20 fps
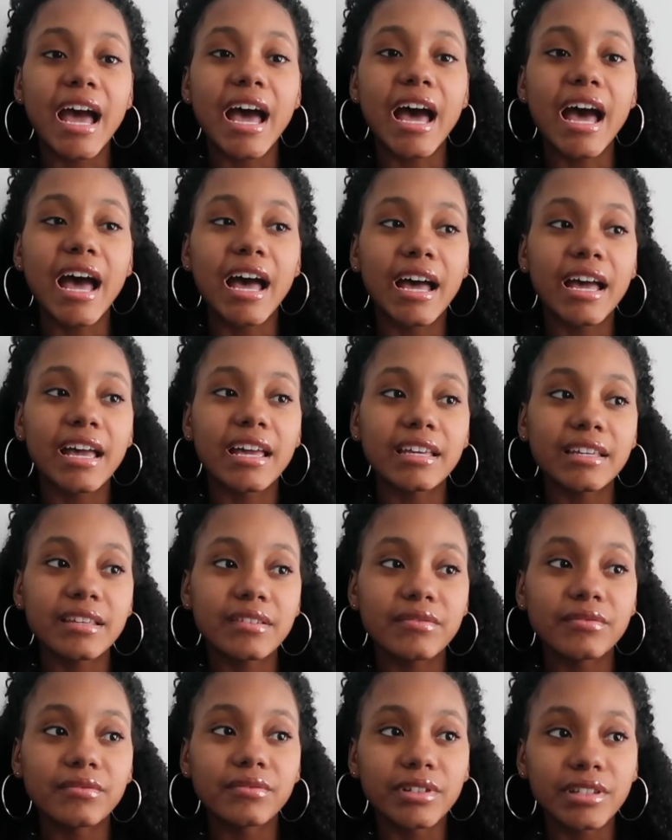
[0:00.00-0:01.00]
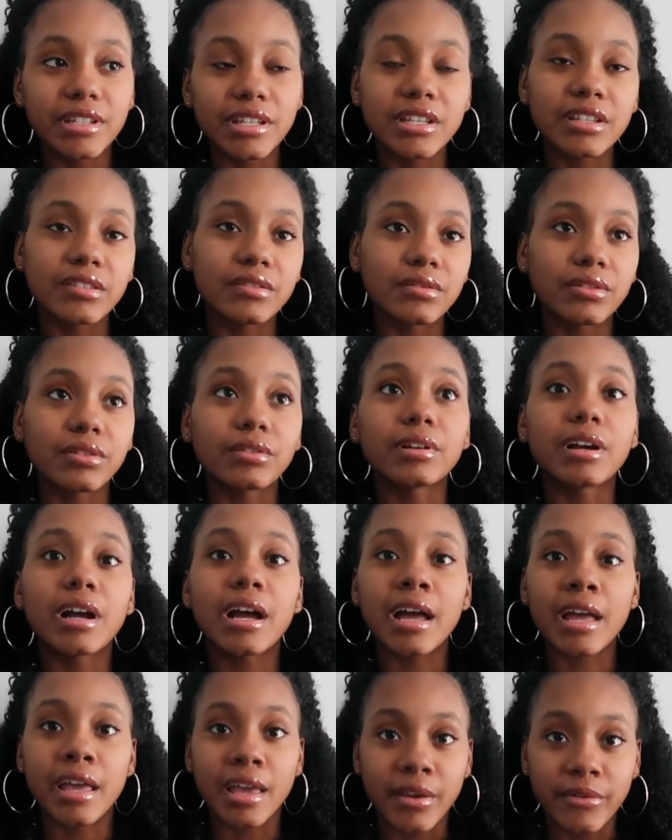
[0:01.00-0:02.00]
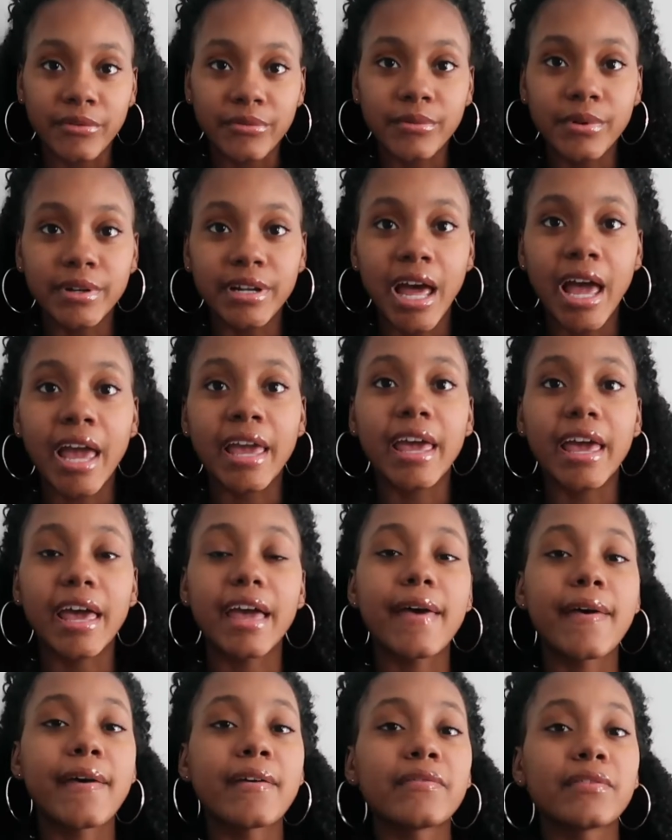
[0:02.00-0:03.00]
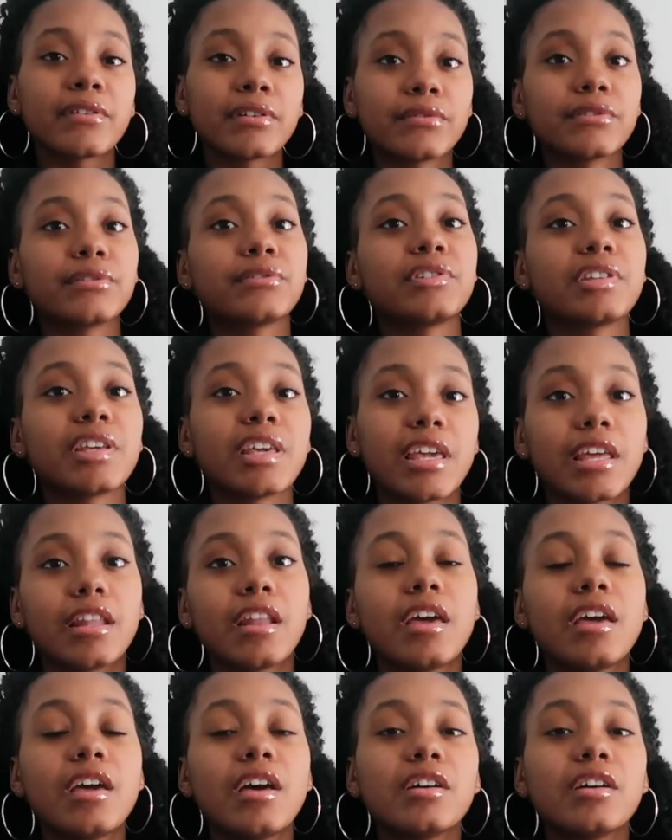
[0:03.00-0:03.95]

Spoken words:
I really thrive when I have a routine.